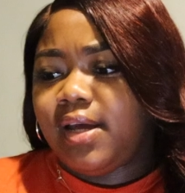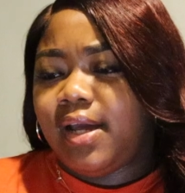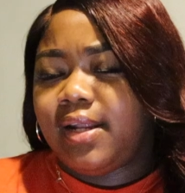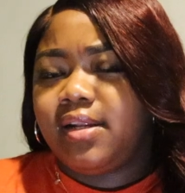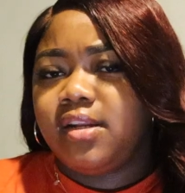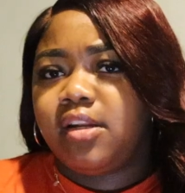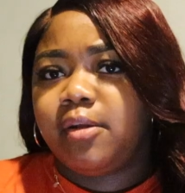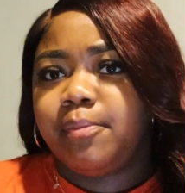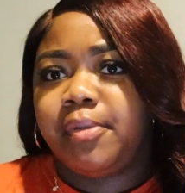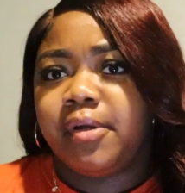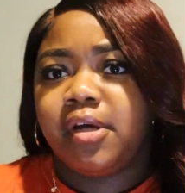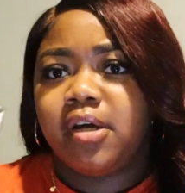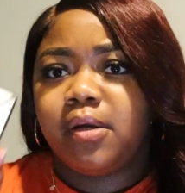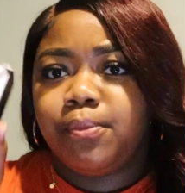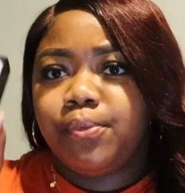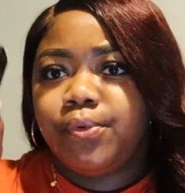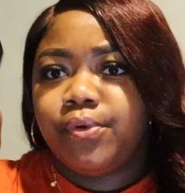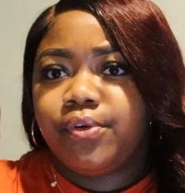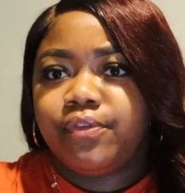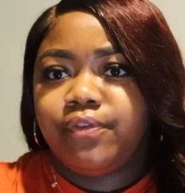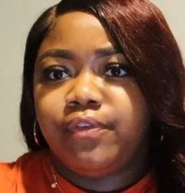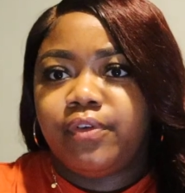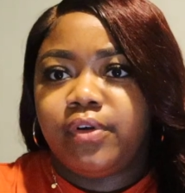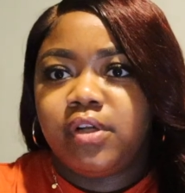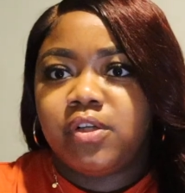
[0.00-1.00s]
it, I did a pickup
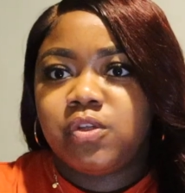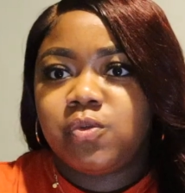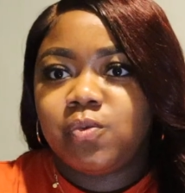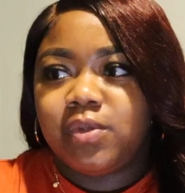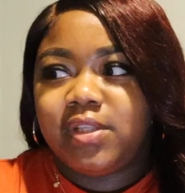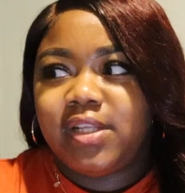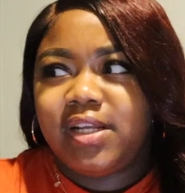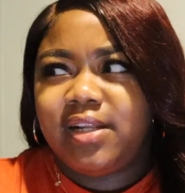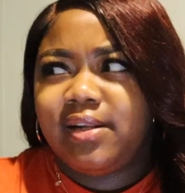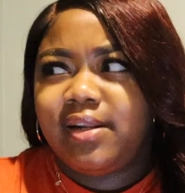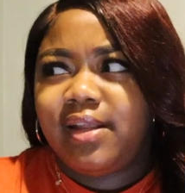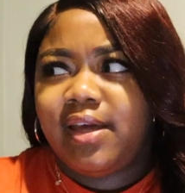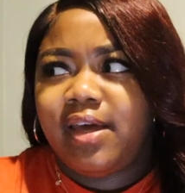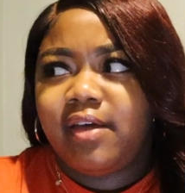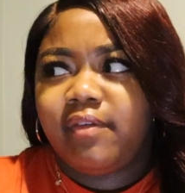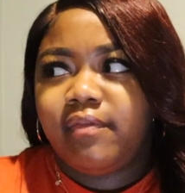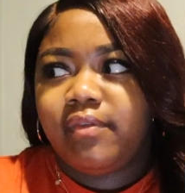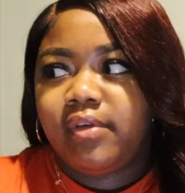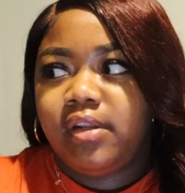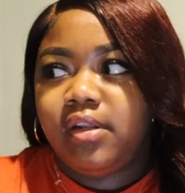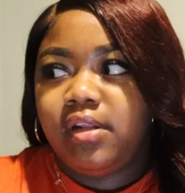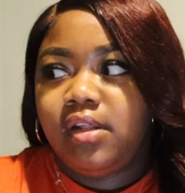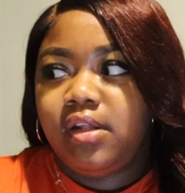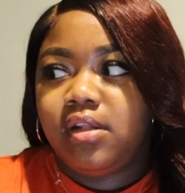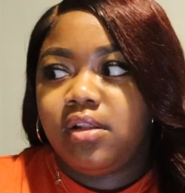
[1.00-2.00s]
order for this one. They didn't have
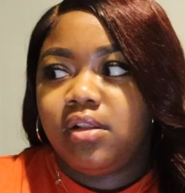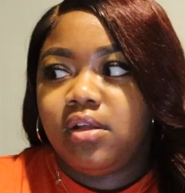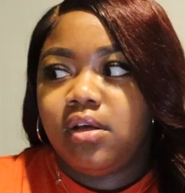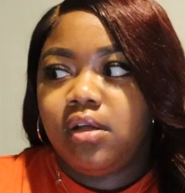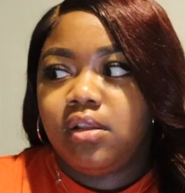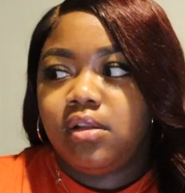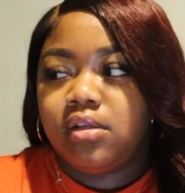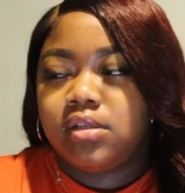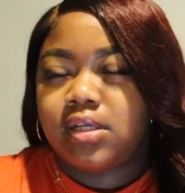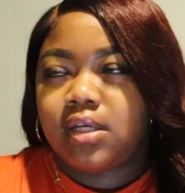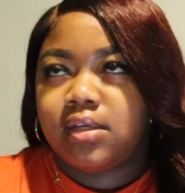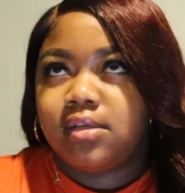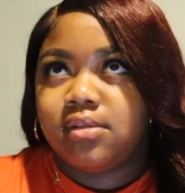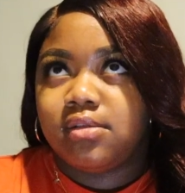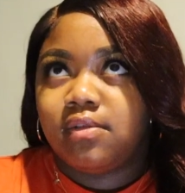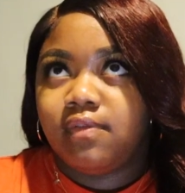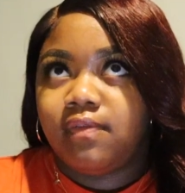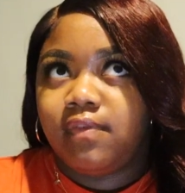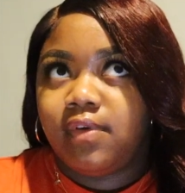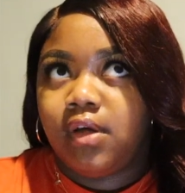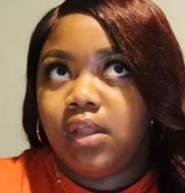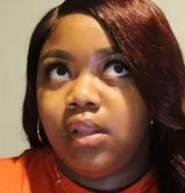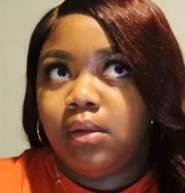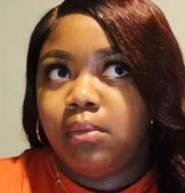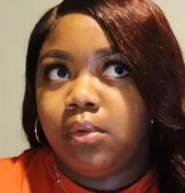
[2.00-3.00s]
any of the other sizes
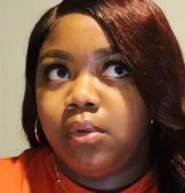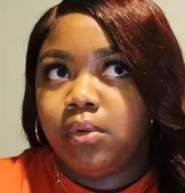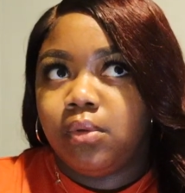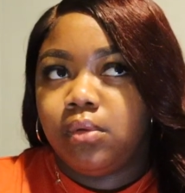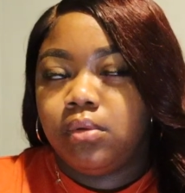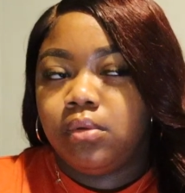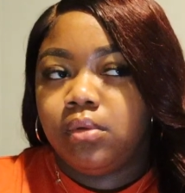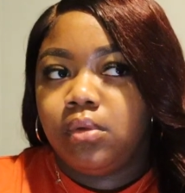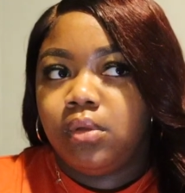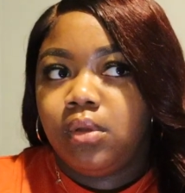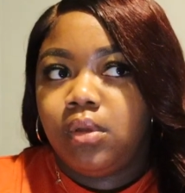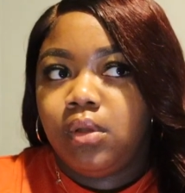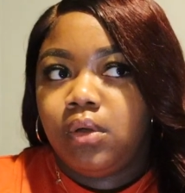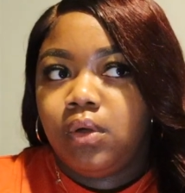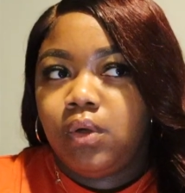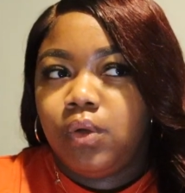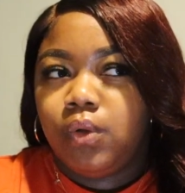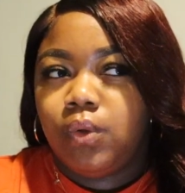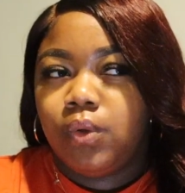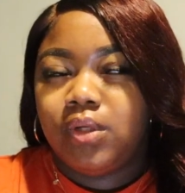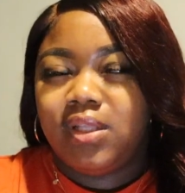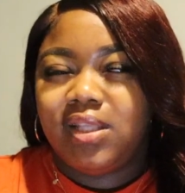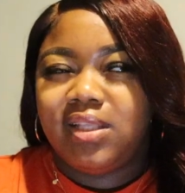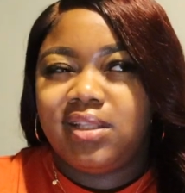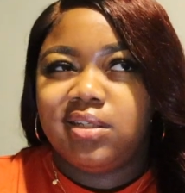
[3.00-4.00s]
available,
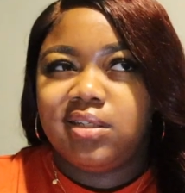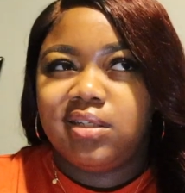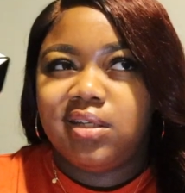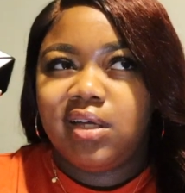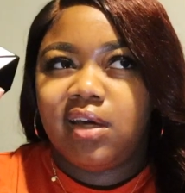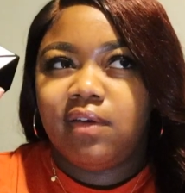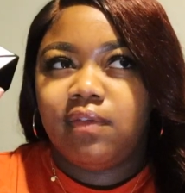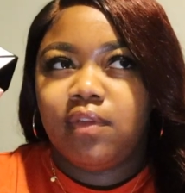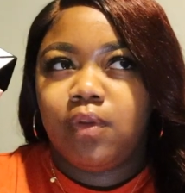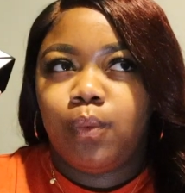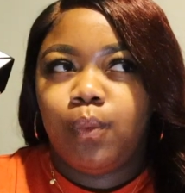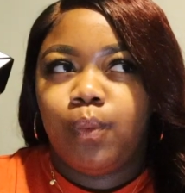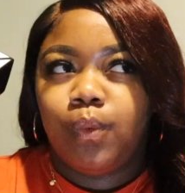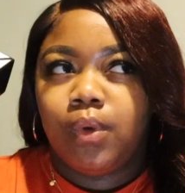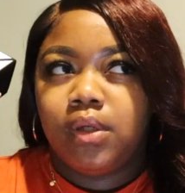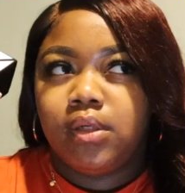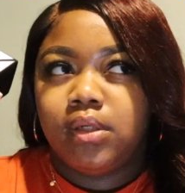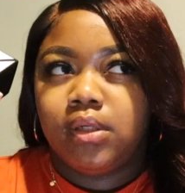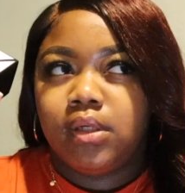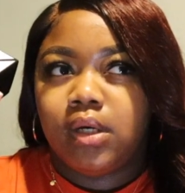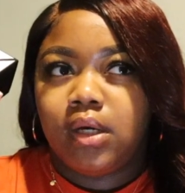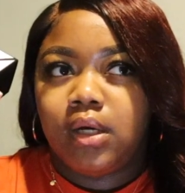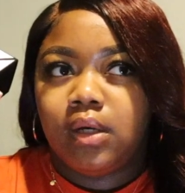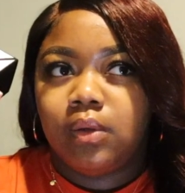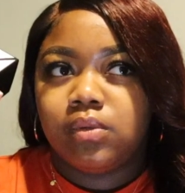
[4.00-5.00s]
or they didn't have the
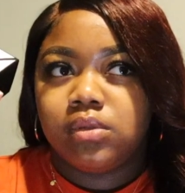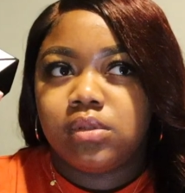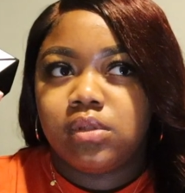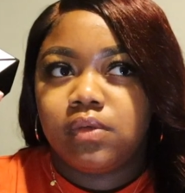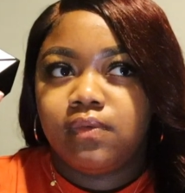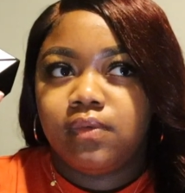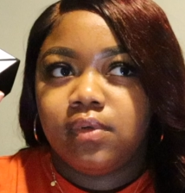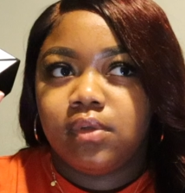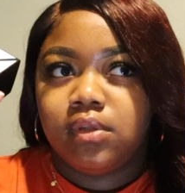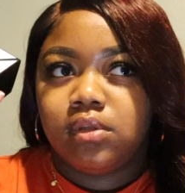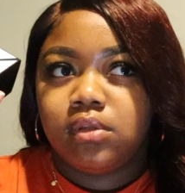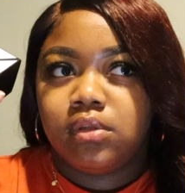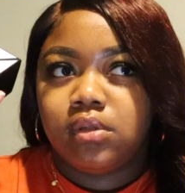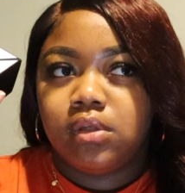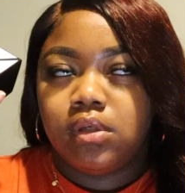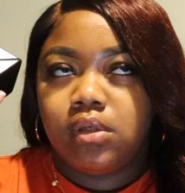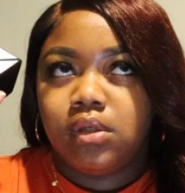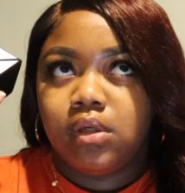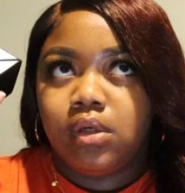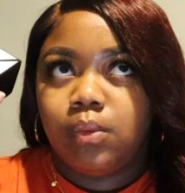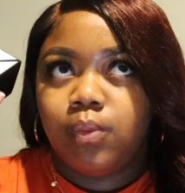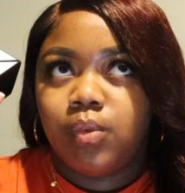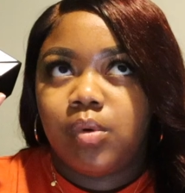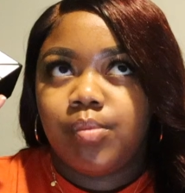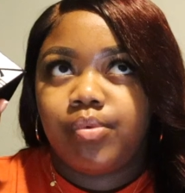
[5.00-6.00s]
one ounce of it, the
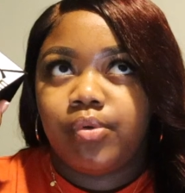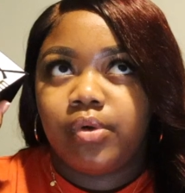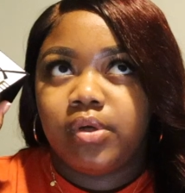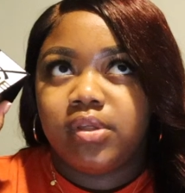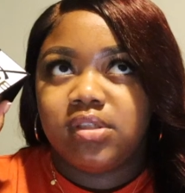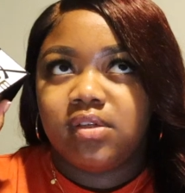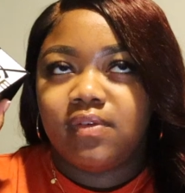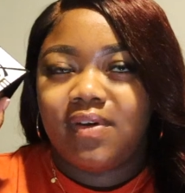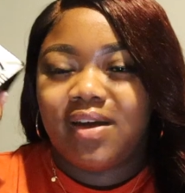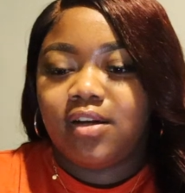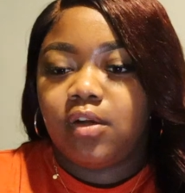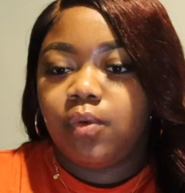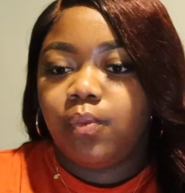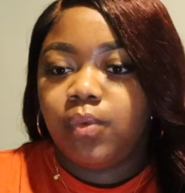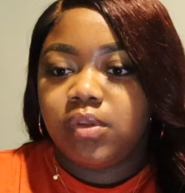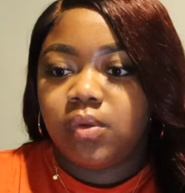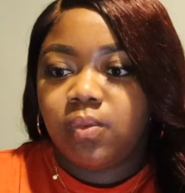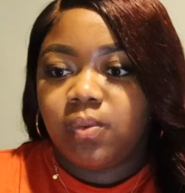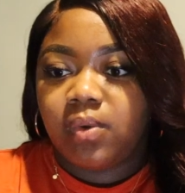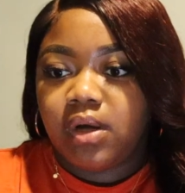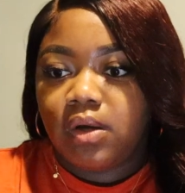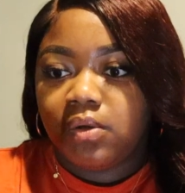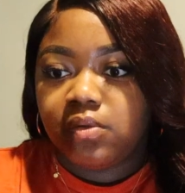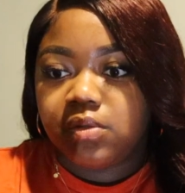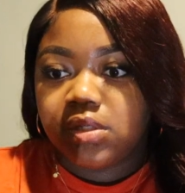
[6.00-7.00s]
um, one point seven. I don't want the
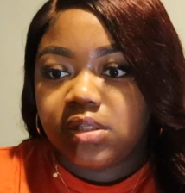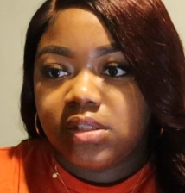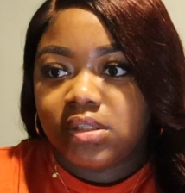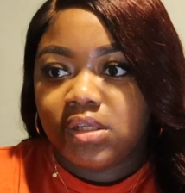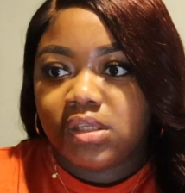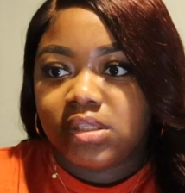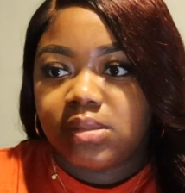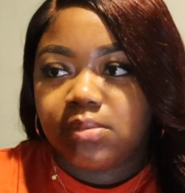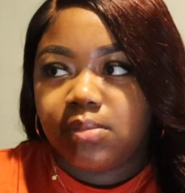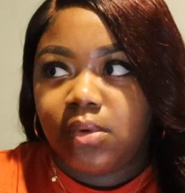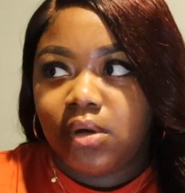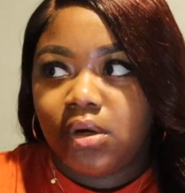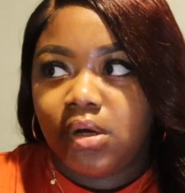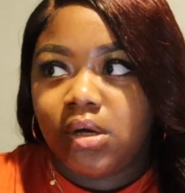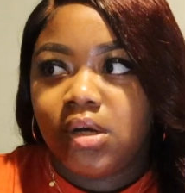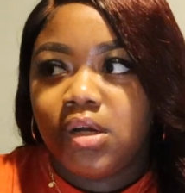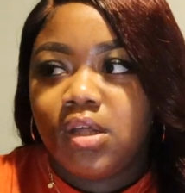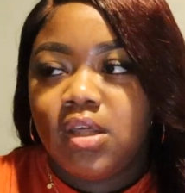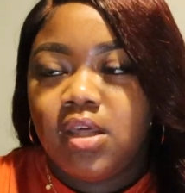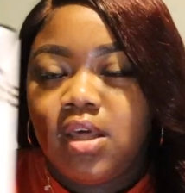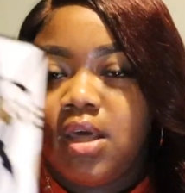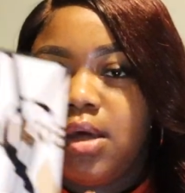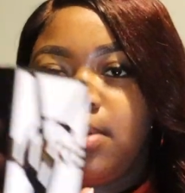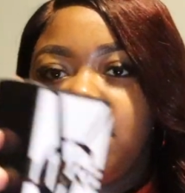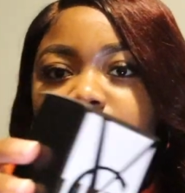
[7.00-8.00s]
one ounce because that's small.
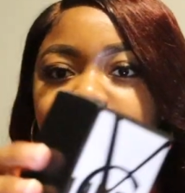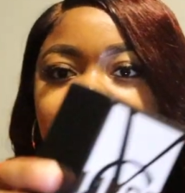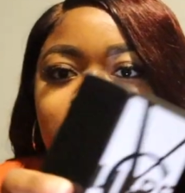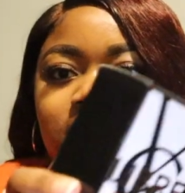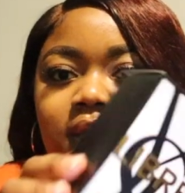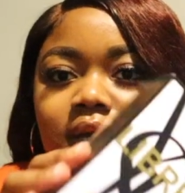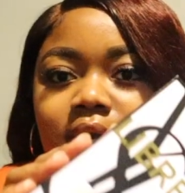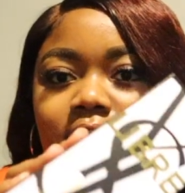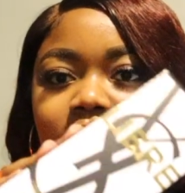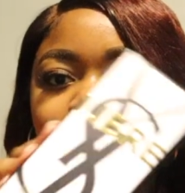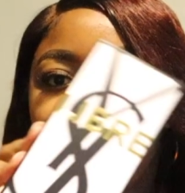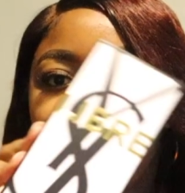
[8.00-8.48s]
But yeah, I